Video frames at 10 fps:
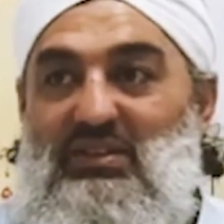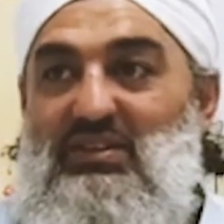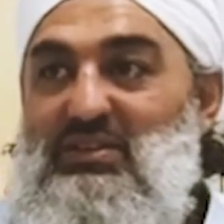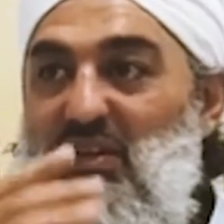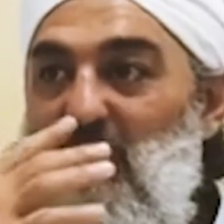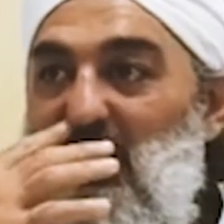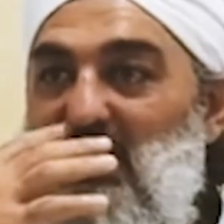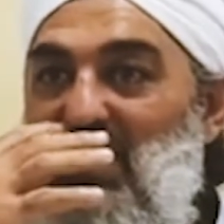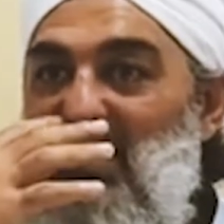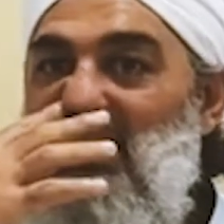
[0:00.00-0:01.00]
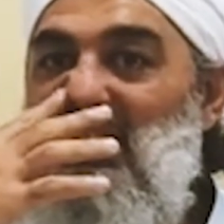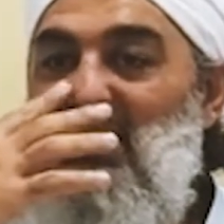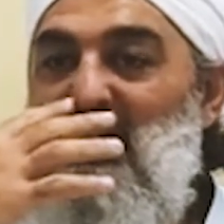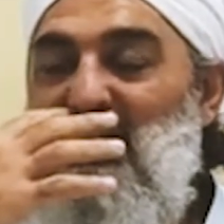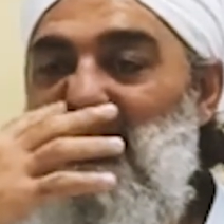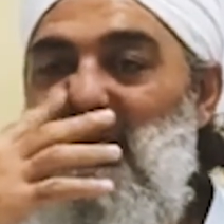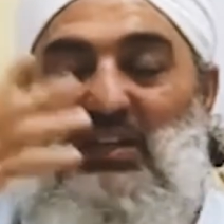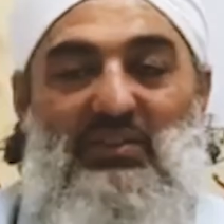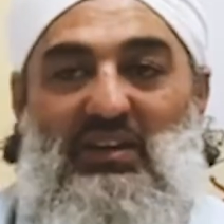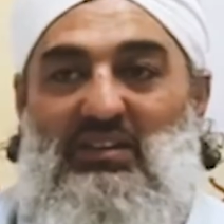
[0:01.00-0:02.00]
So if one day,
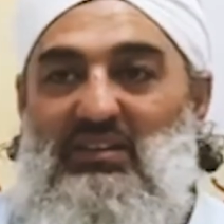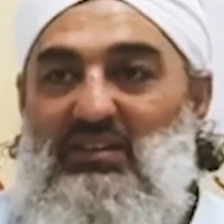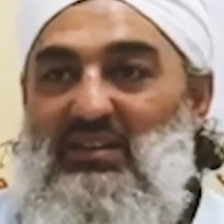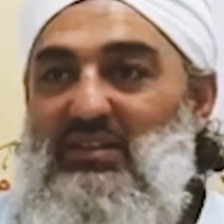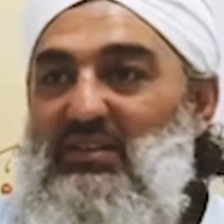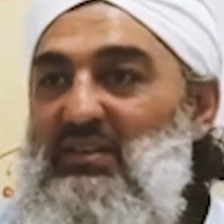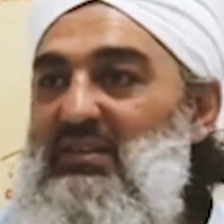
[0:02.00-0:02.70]
whatever, I don't know,